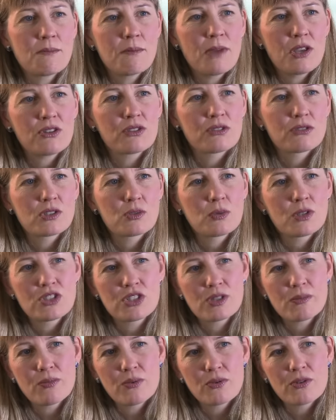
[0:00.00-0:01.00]
and minerals which
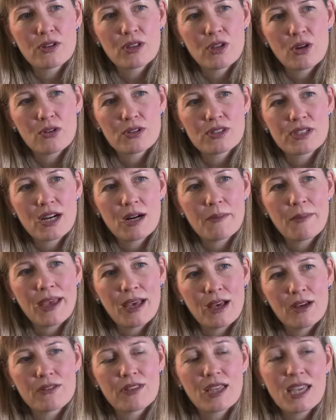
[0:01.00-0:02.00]
support long-term
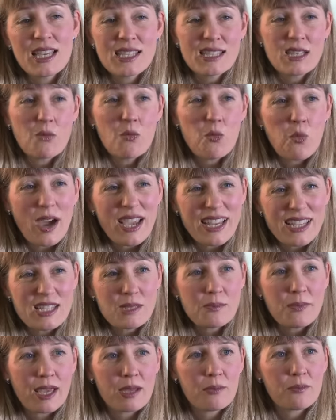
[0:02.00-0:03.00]
health is a
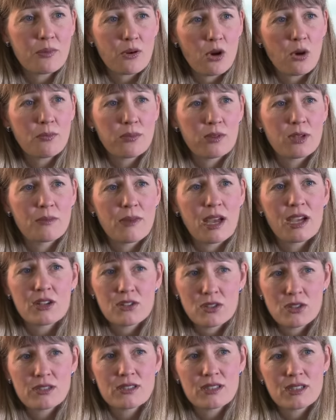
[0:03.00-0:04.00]
widespread problem
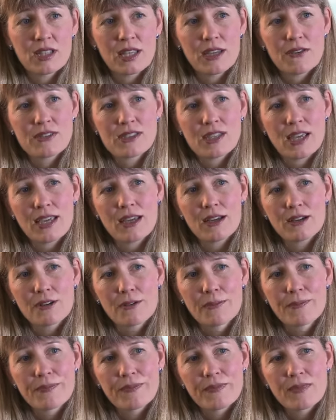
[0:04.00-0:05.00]
across the life
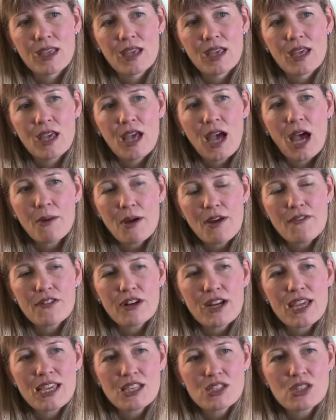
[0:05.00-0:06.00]
cycle.
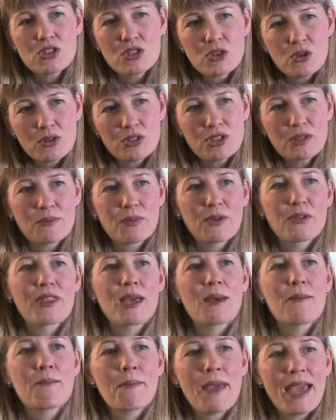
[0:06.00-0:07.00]
However, it's notable
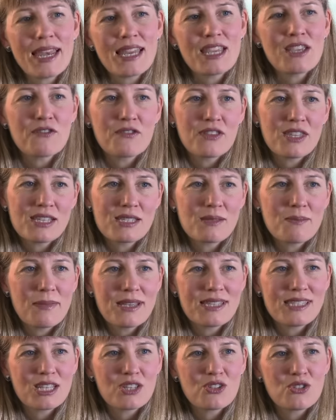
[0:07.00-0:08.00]
that many of these
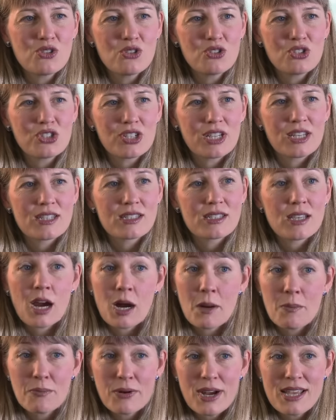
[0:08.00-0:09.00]
missing nutrients
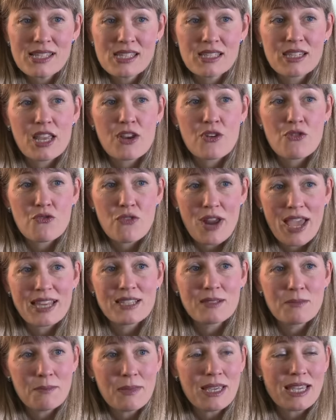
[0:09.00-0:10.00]
are present in
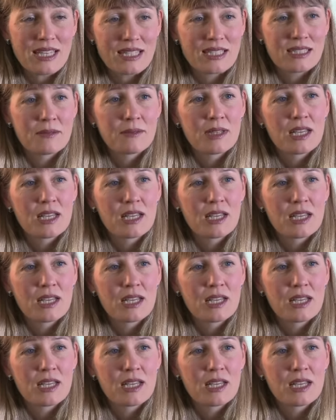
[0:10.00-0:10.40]
red meat,